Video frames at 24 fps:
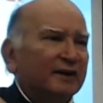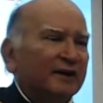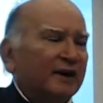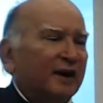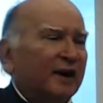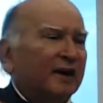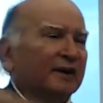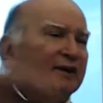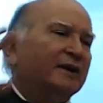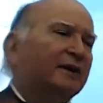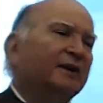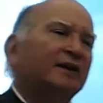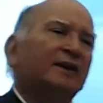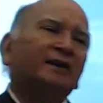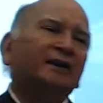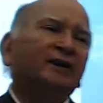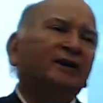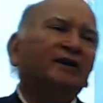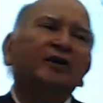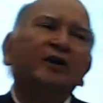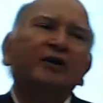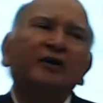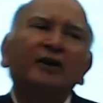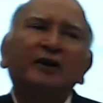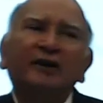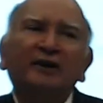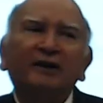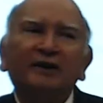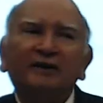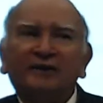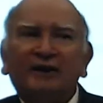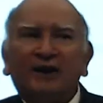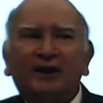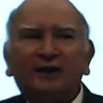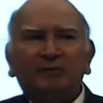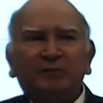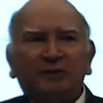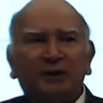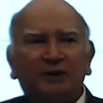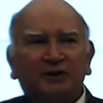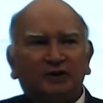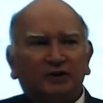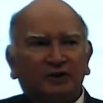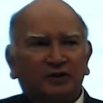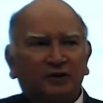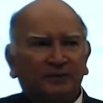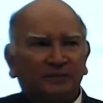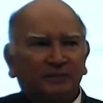And the girl did not understand
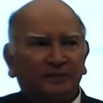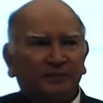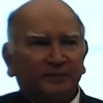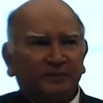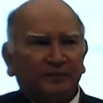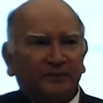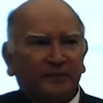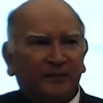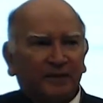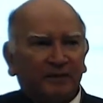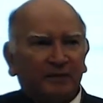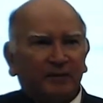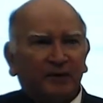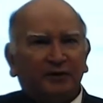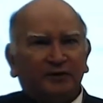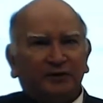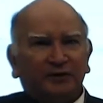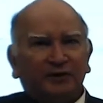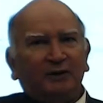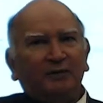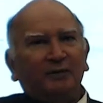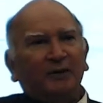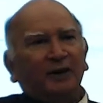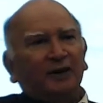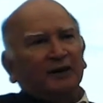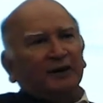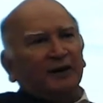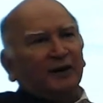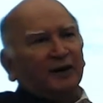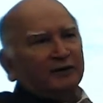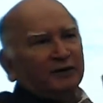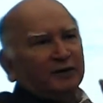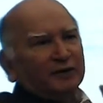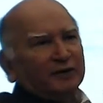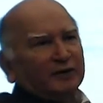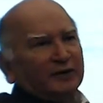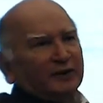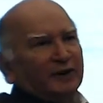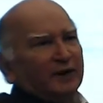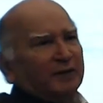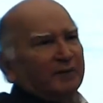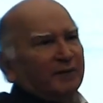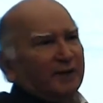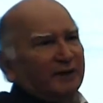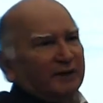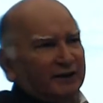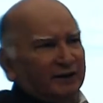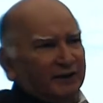much. Because Salman Khan was an
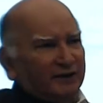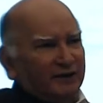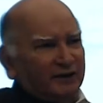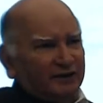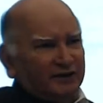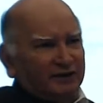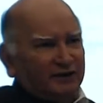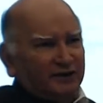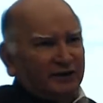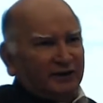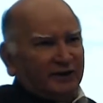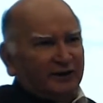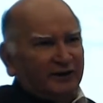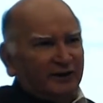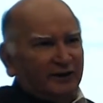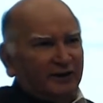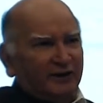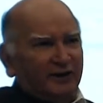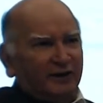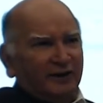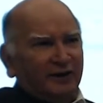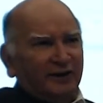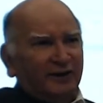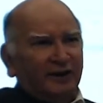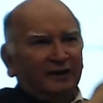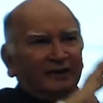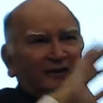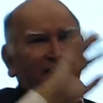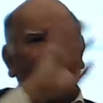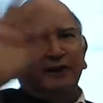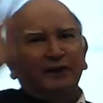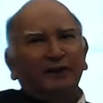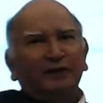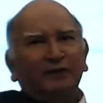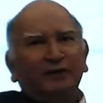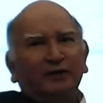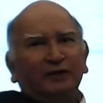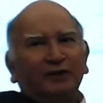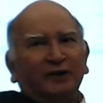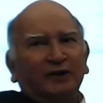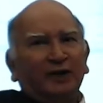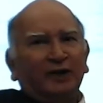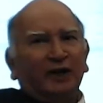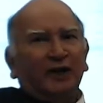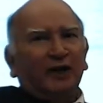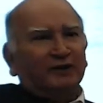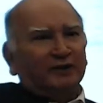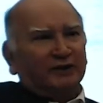MIT engineer and the girl was a
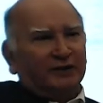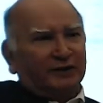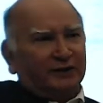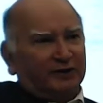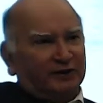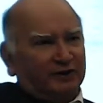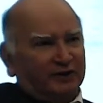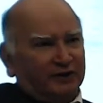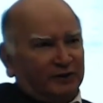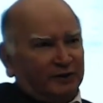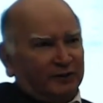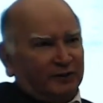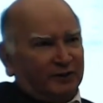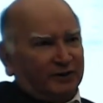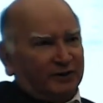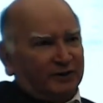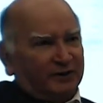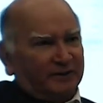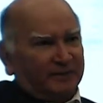class 8 student.